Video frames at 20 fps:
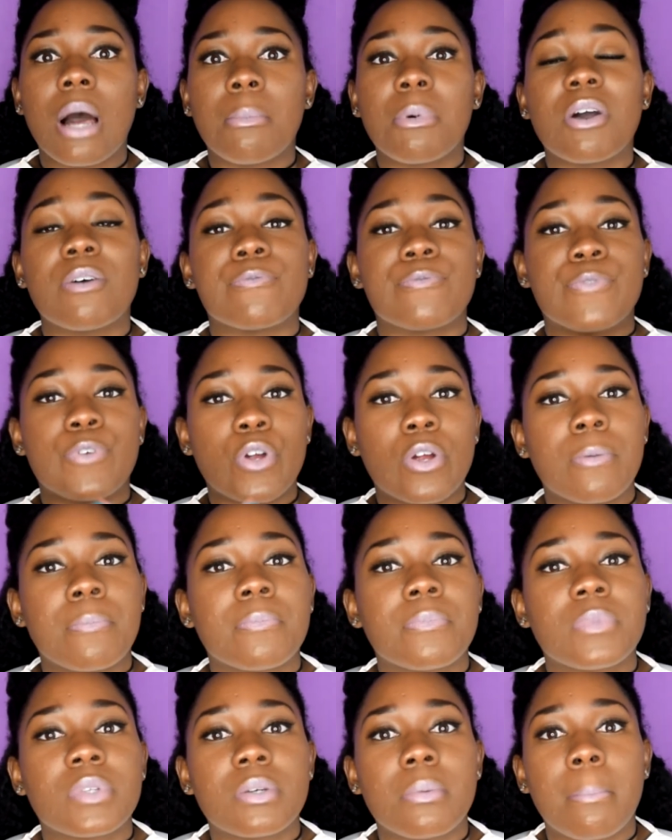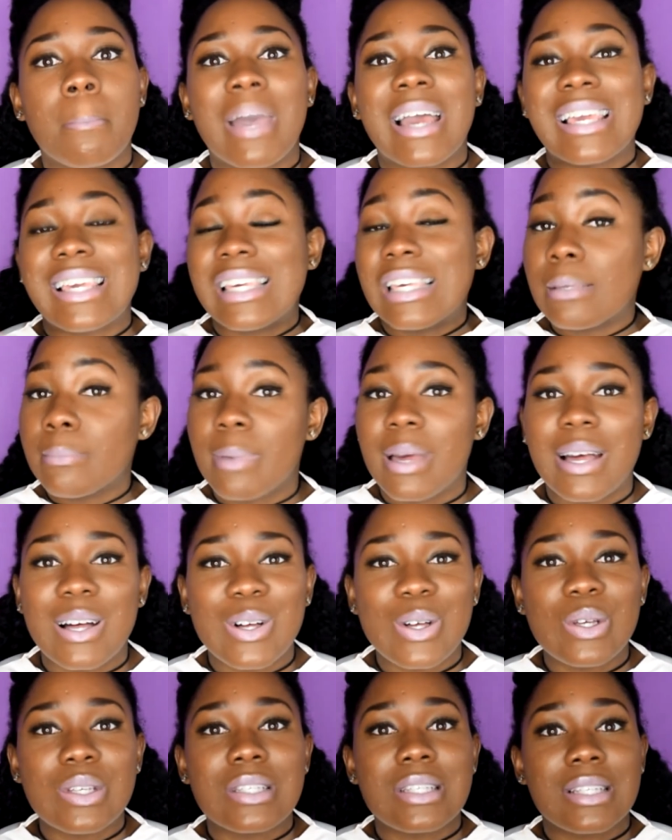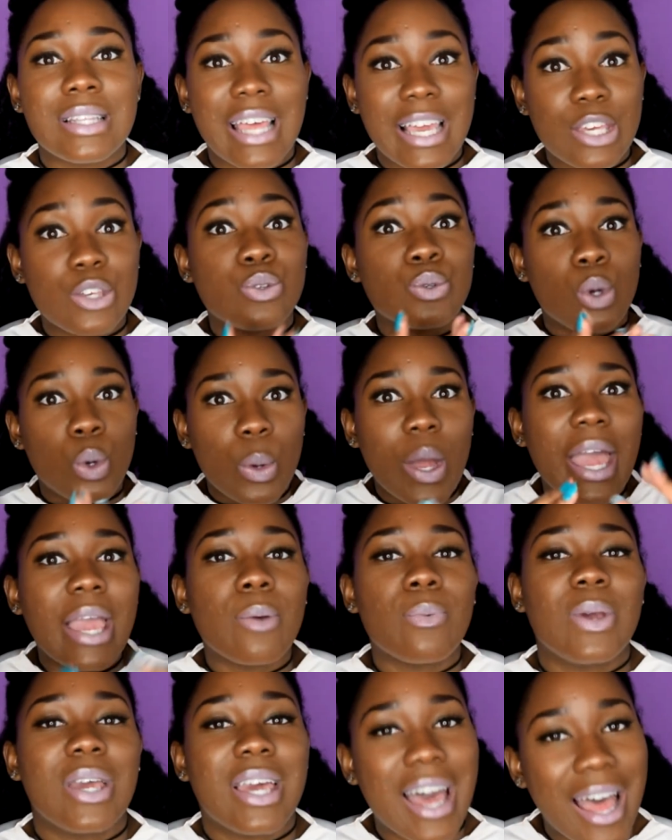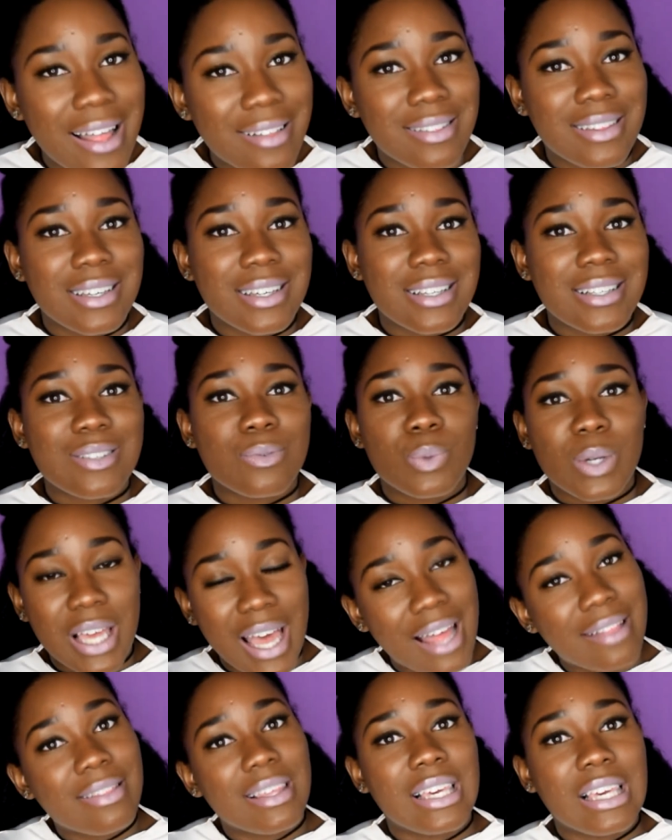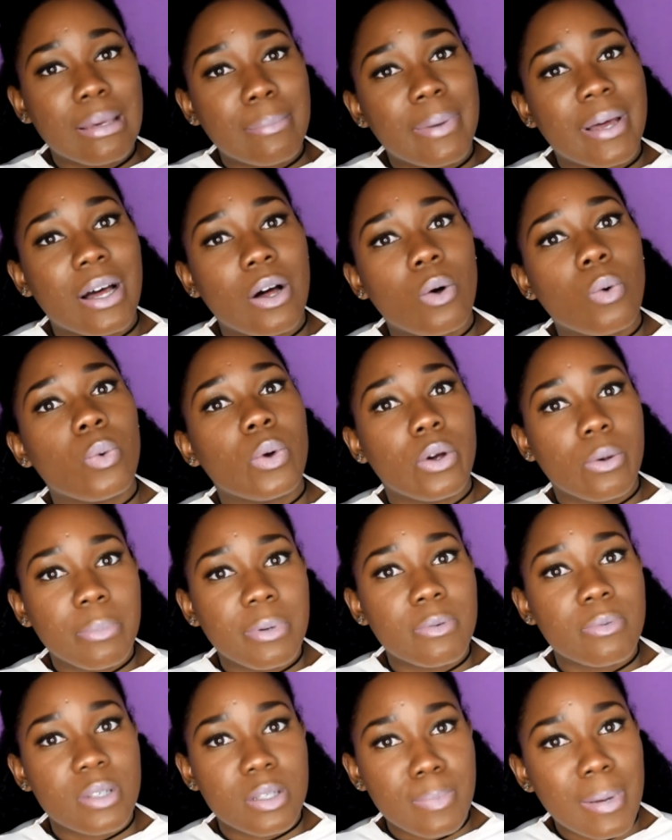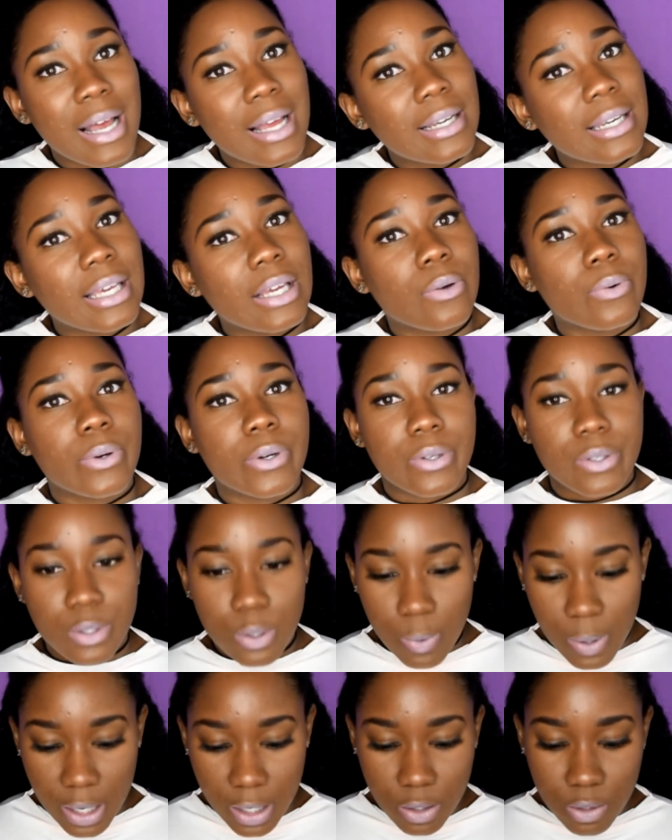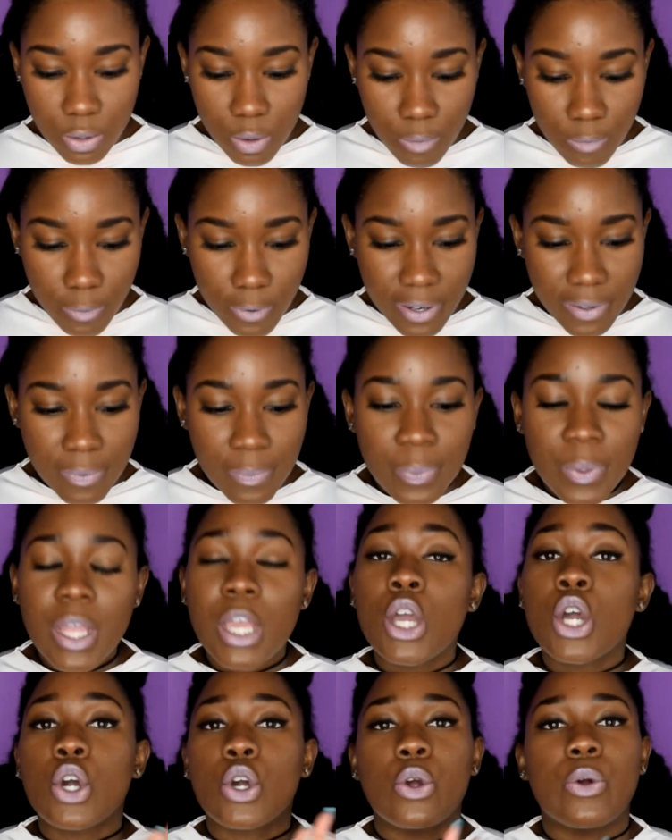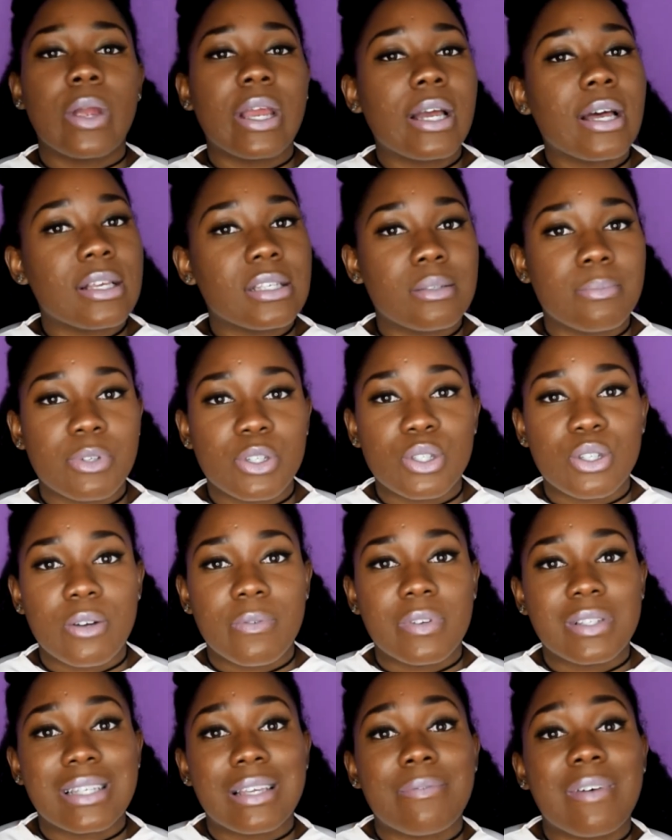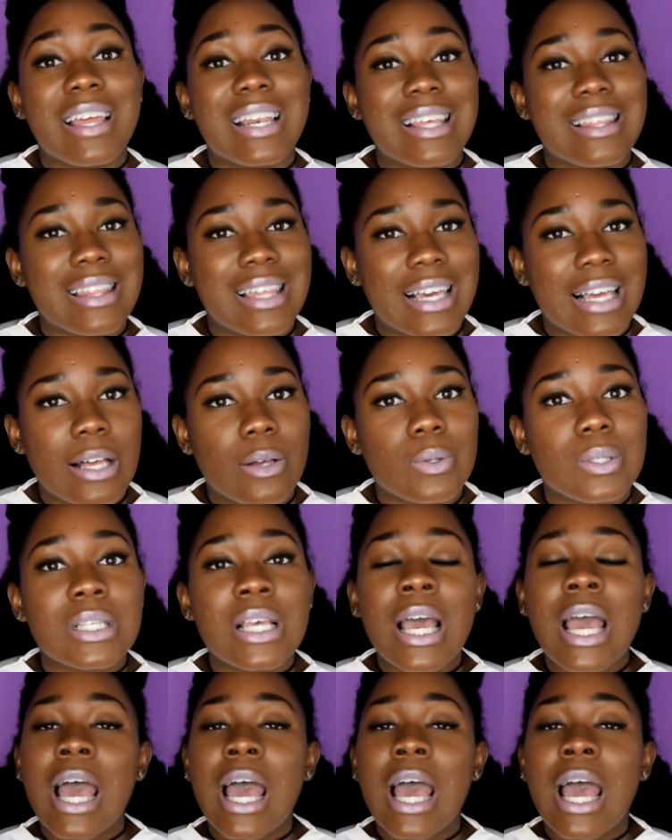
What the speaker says: confirmed my emails, like, you know, hey, we got this, we got the email, we'll be responding, or so on and so forth. Great customer service if anything else.